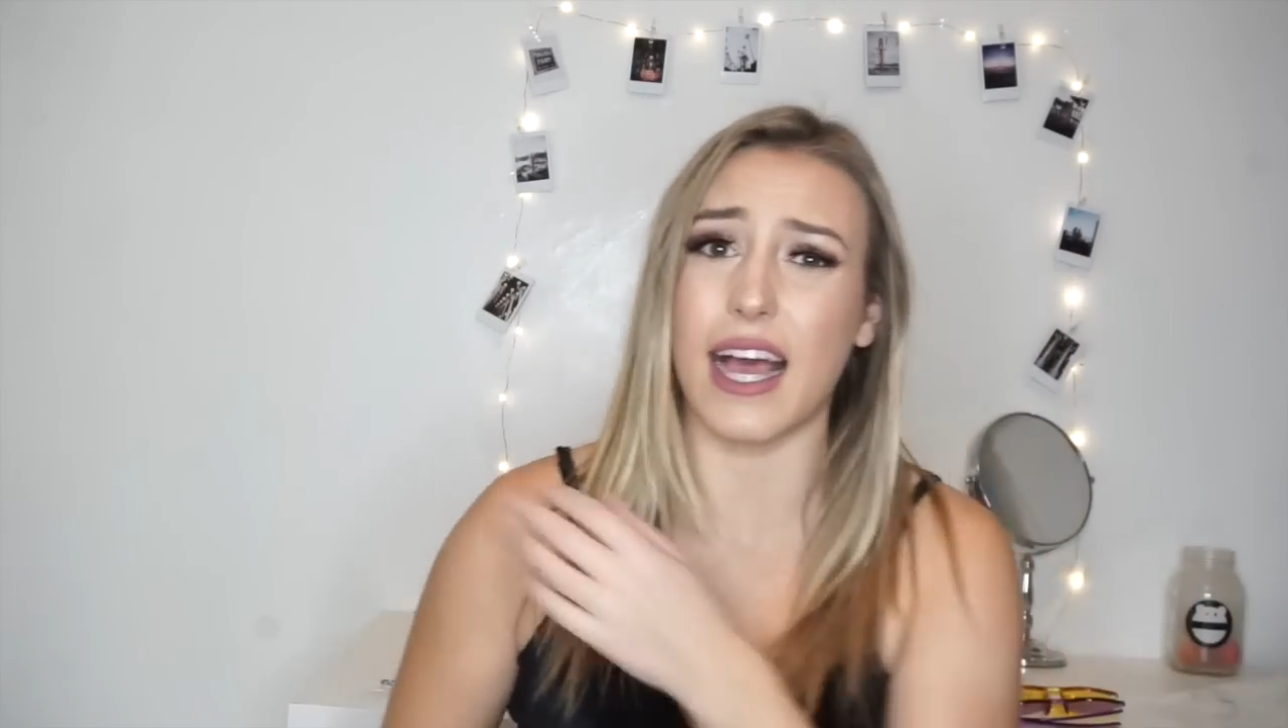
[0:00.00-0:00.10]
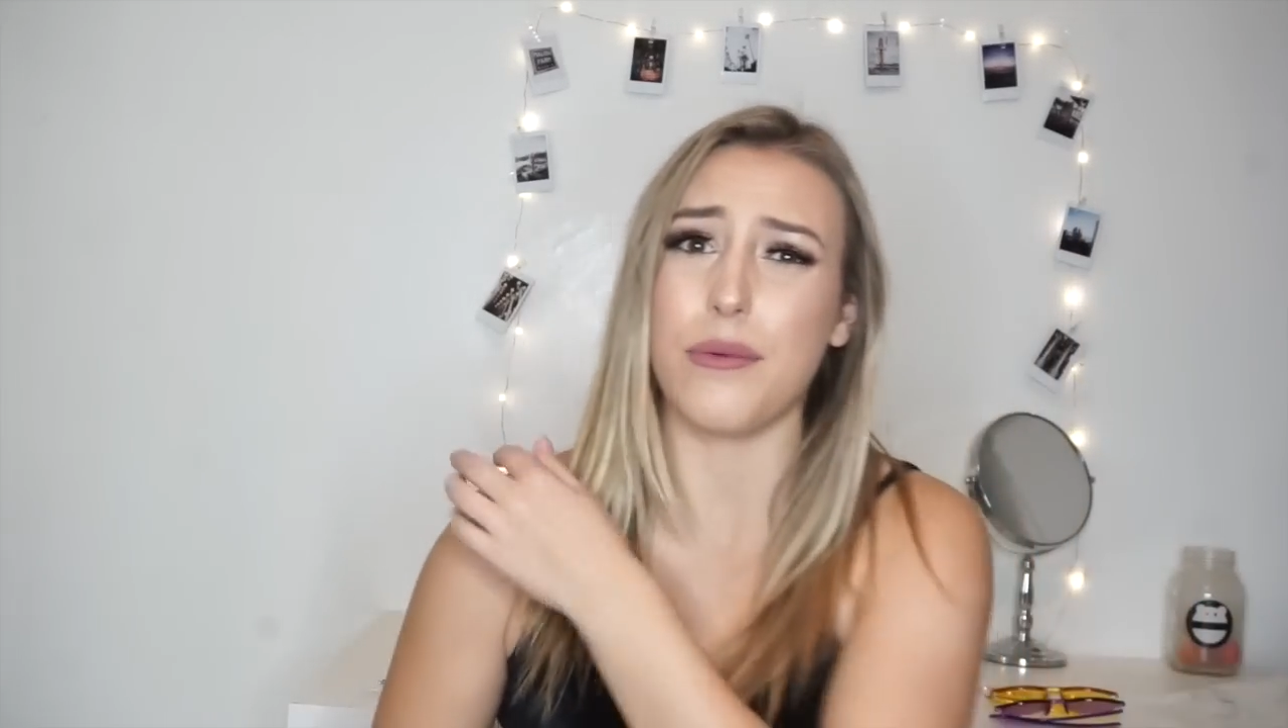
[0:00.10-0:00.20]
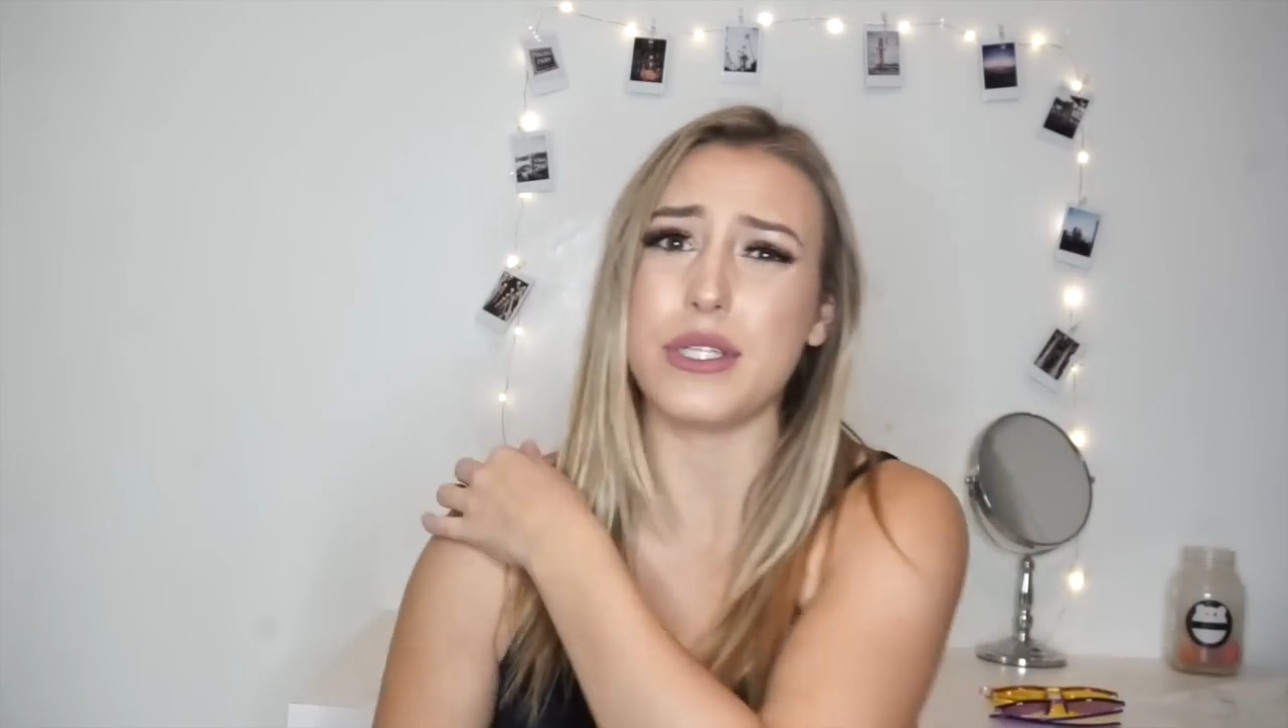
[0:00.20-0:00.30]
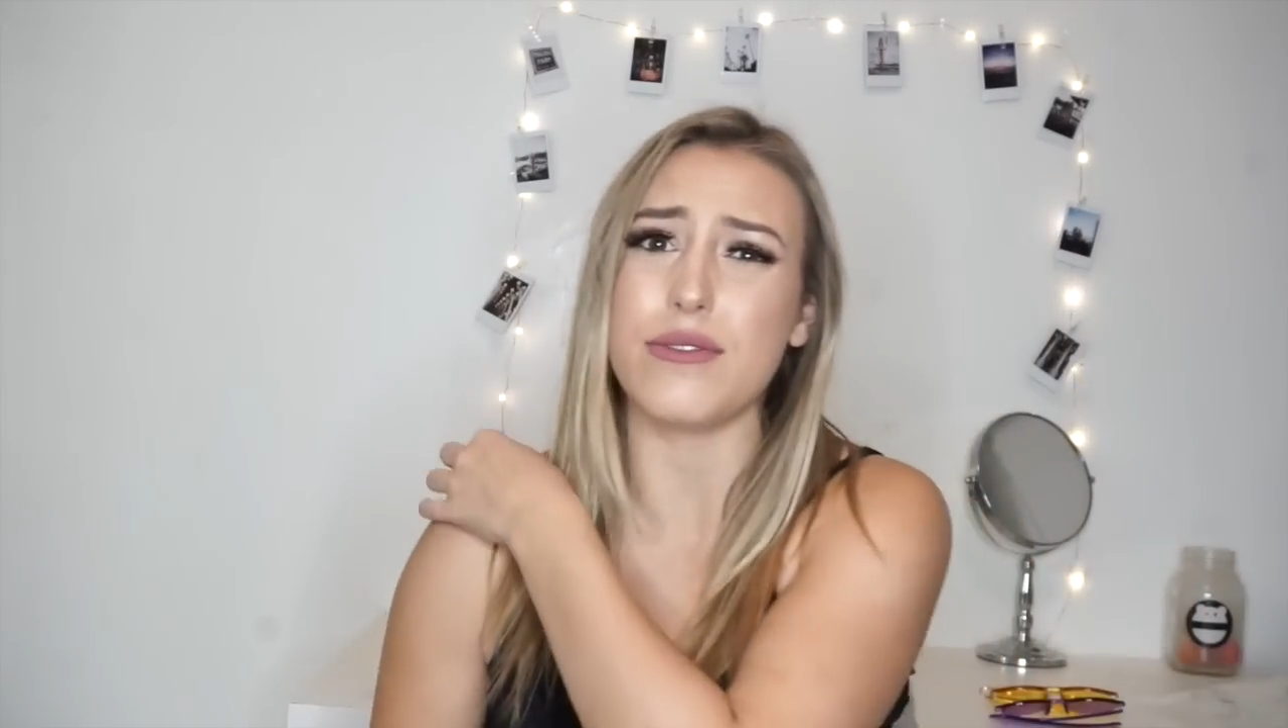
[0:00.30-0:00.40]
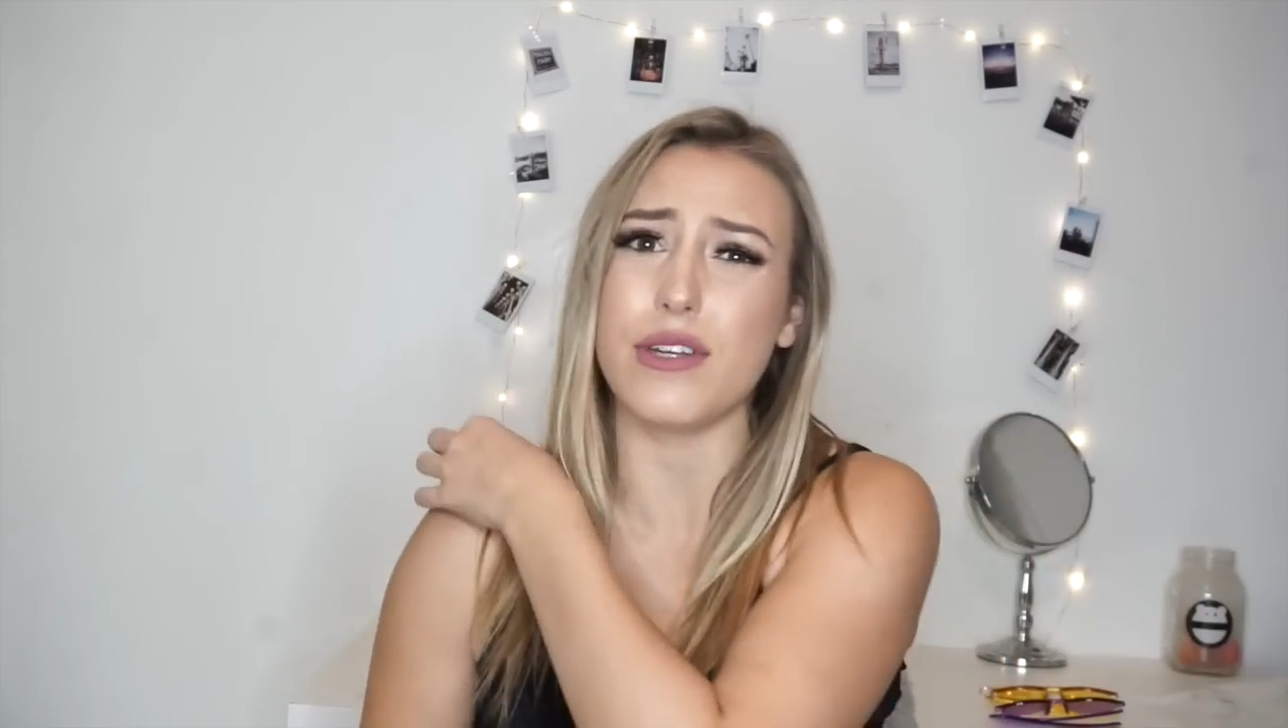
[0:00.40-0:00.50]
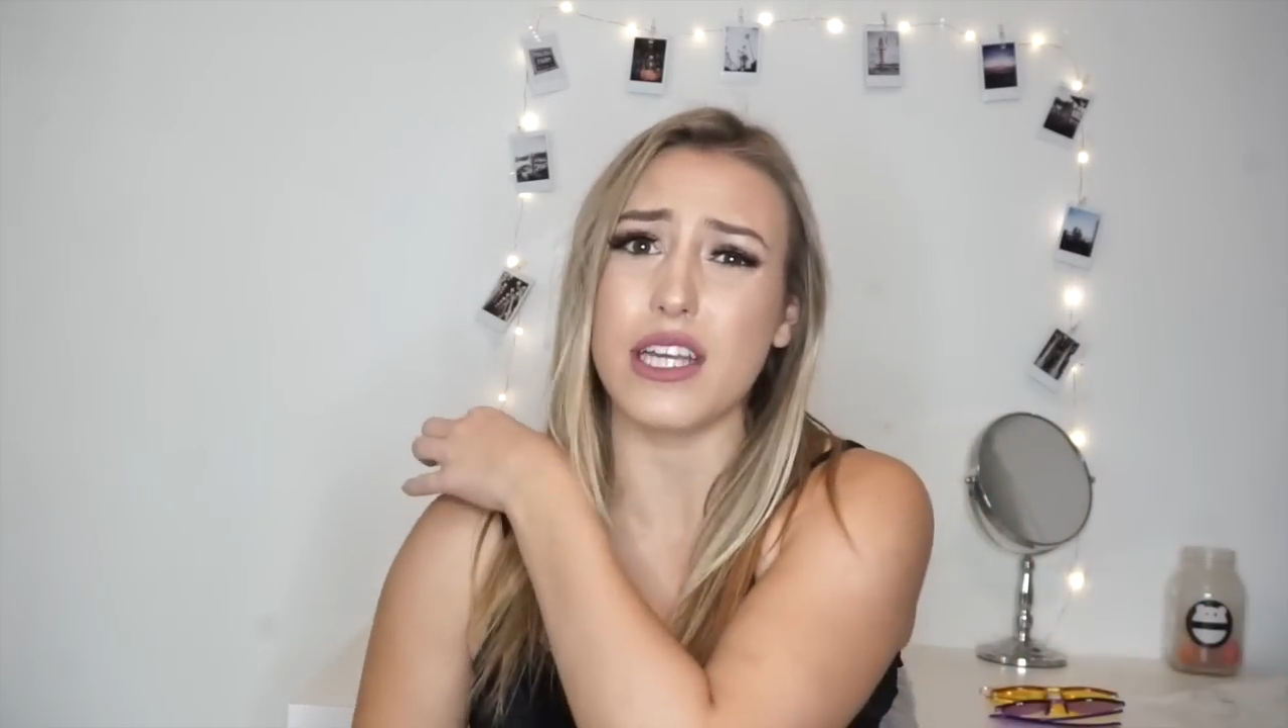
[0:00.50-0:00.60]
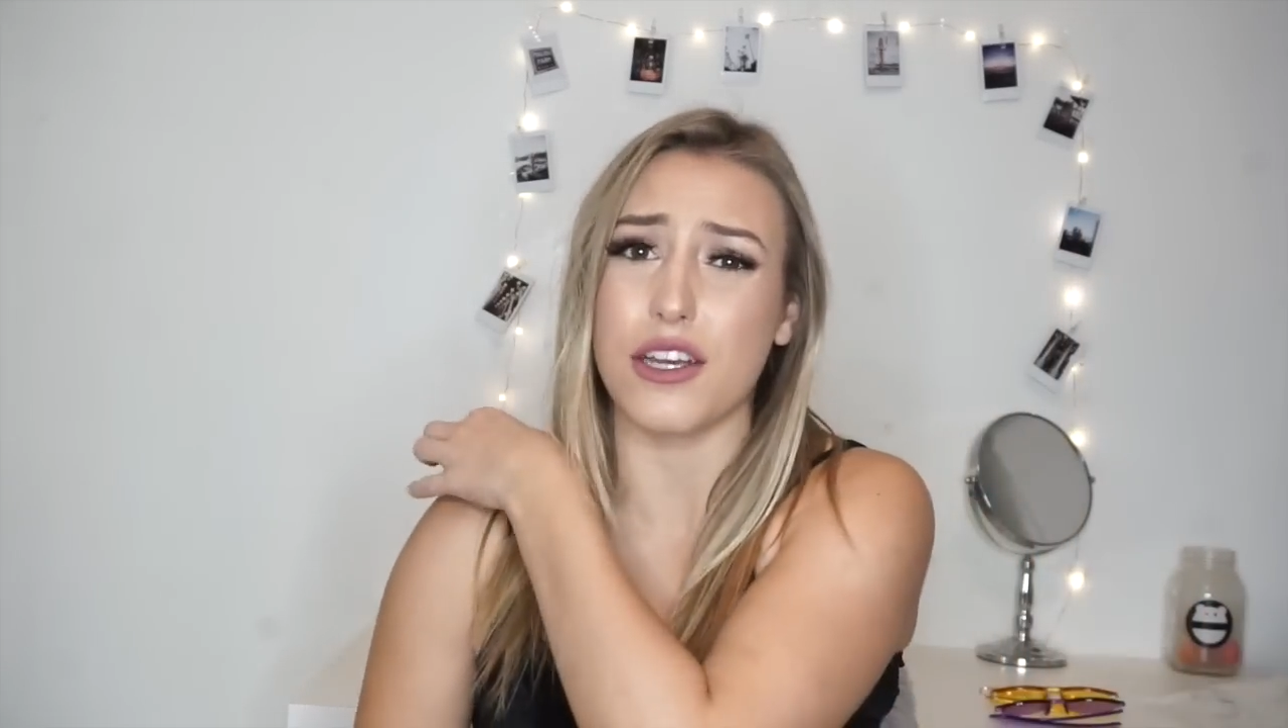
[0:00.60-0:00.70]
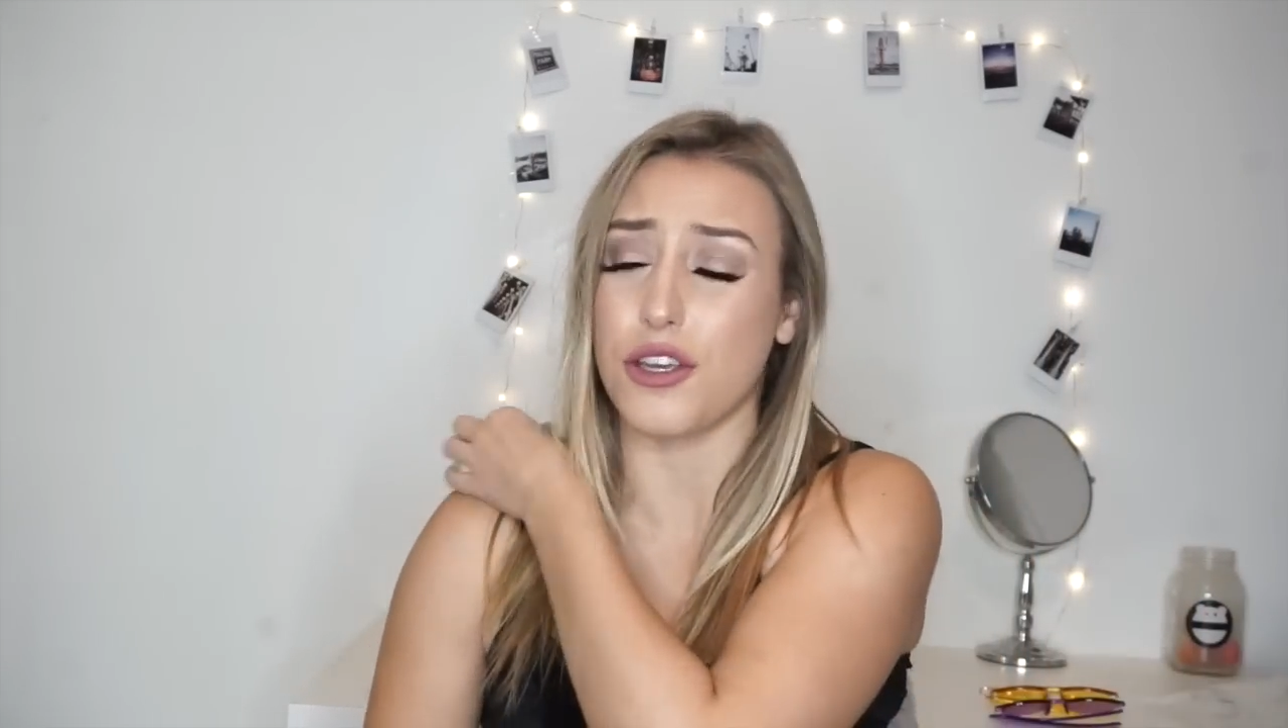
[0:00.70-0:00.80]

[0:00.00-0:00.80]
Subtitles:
I wasn't really